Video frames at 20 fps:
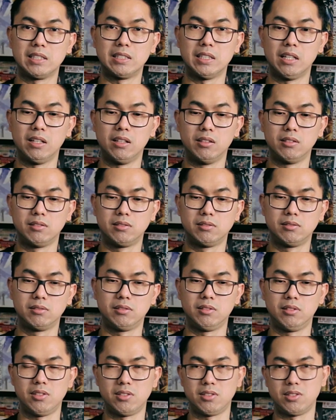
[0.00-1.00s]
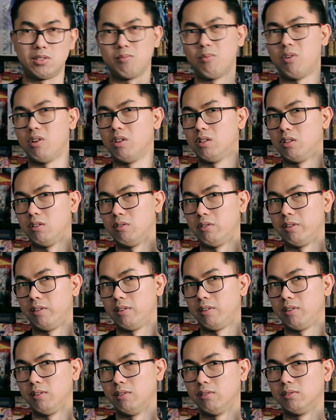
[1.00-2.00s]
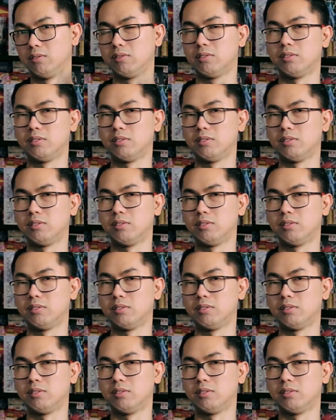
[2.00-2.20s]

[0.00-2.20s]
XL, and there's a smaller one too.